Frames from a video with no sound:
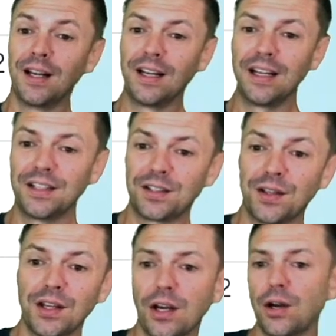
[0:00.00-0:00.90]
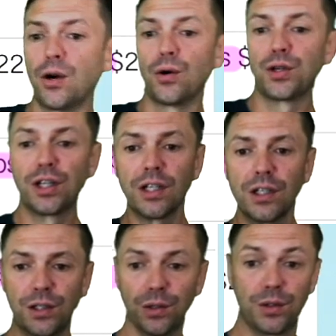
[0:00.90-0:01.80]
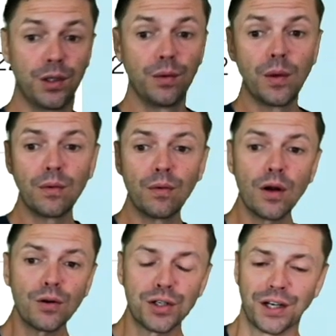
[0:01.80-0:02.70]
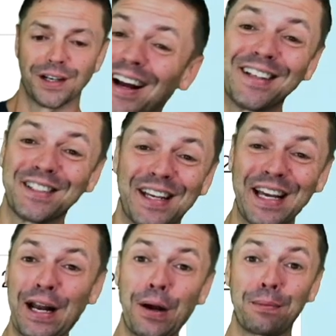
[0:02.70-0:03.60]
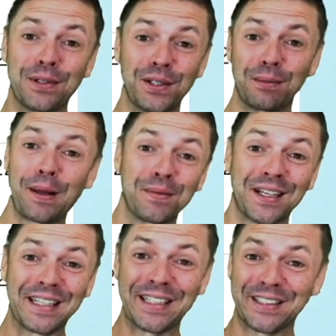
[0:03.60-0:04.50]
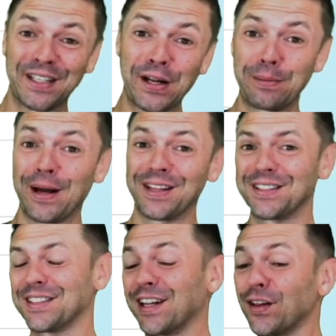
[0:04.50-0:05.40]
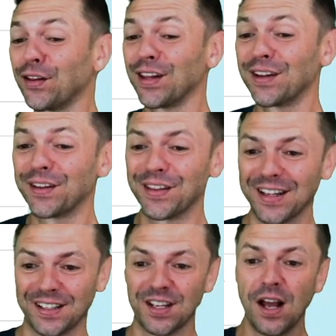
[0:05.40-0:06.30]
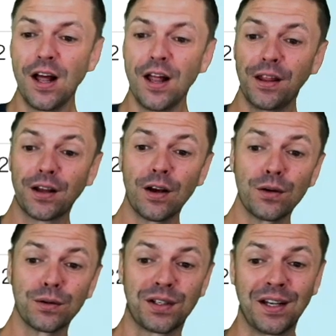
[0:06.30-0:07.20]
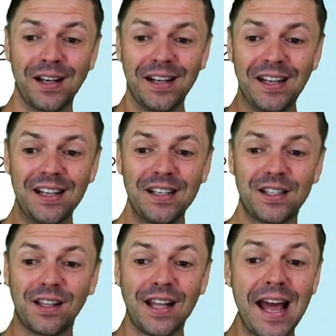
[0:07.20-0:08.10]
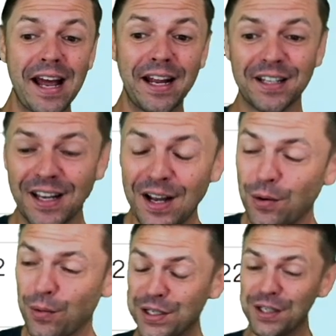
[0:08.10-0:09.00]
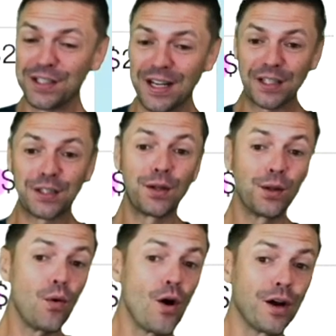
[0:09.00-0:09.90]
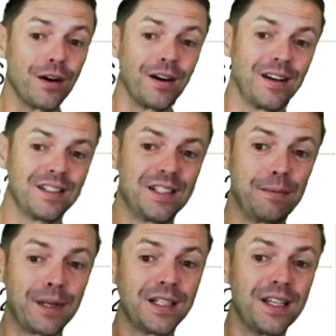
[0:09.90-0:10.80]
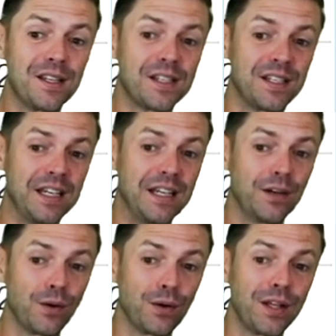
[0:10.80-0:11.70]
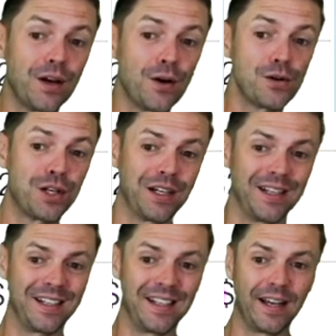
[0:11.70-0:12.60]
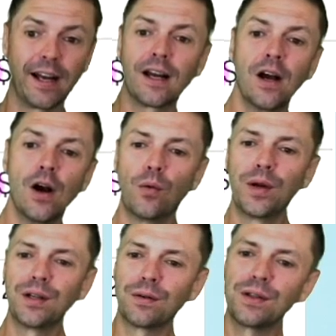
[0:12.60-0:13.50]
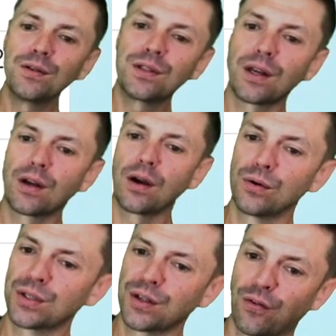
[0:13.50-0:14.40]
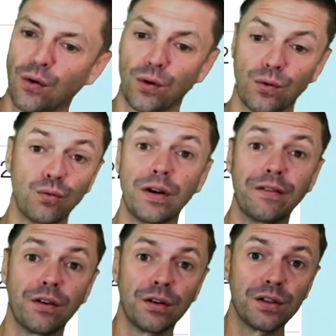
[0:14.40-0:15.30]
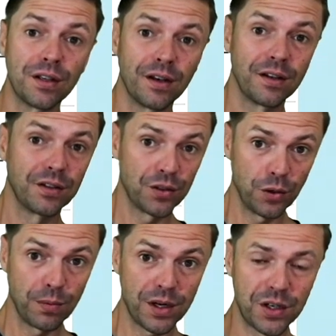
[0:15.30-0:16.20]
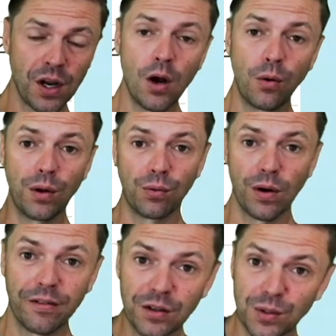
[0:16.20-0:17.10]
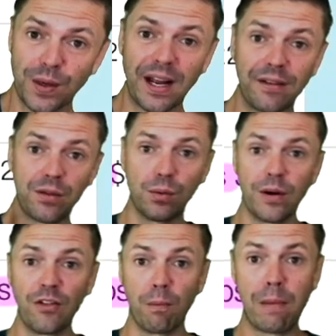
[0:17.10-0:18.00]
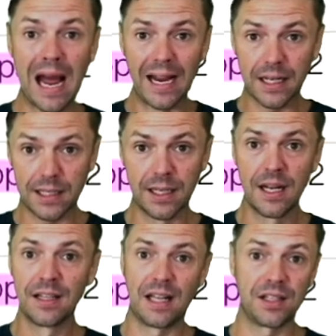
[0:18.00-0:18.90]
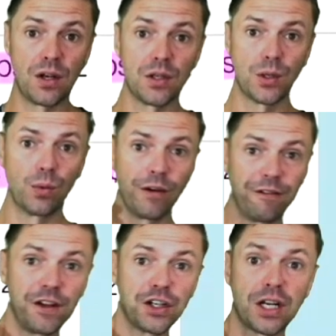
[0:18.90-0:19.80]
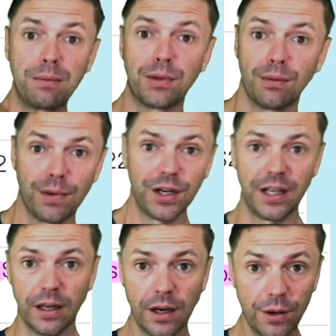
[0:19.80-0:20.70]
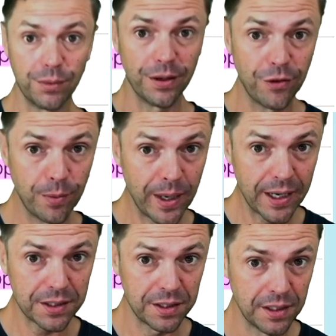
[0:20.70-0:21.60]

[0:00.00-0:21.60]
Into the ocean due to erosion. I just can't help it. Sometimes I get excited by these little things. The coast is the land which is next to the water, typically the sea or the ocean, yeah? We don't use the coast for rivers so much. With rivers, we have the river banks. That's also where fish keep their money. River banks?